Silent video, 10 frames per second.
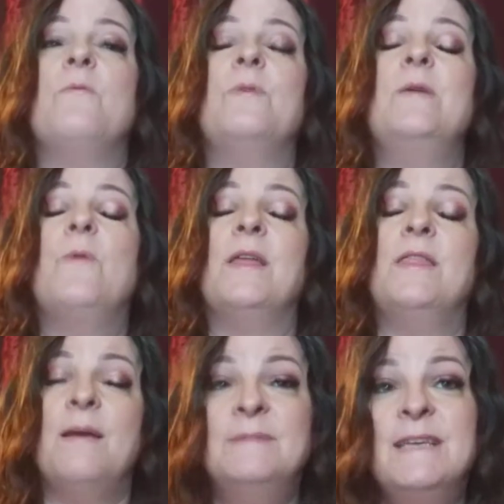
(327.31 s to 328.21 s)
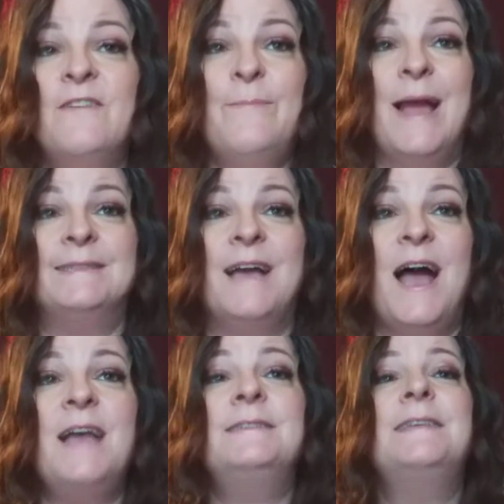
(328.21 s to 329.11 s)
we want them to give back to
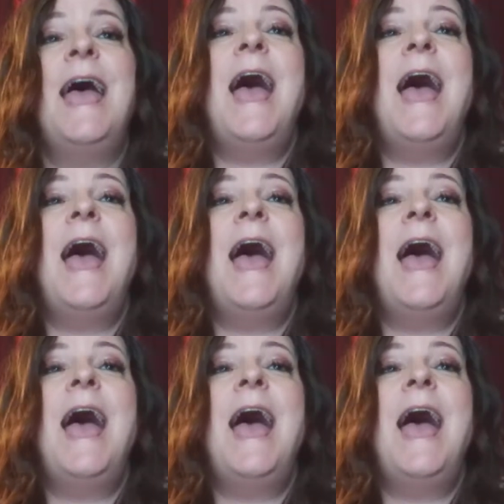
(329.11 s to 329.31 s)
us